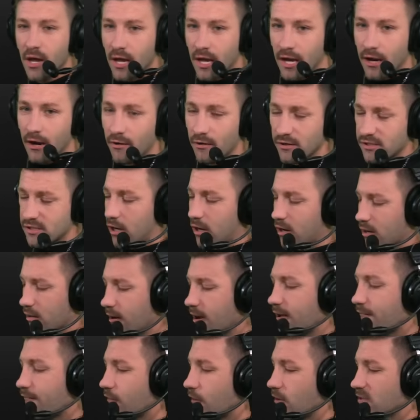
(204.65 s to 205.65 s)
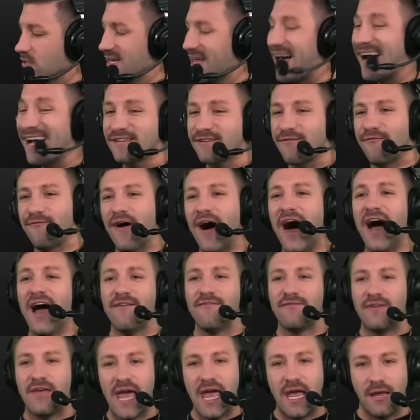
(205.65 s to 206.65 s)
Here is Hunter Renfrow's last
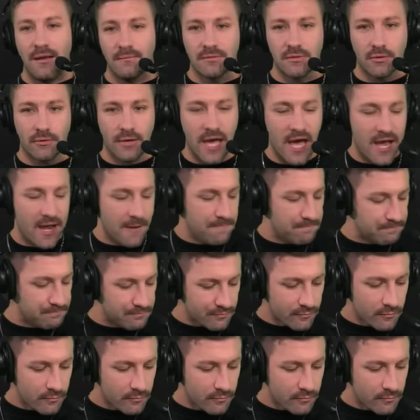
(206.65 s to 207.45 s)
five games, okay?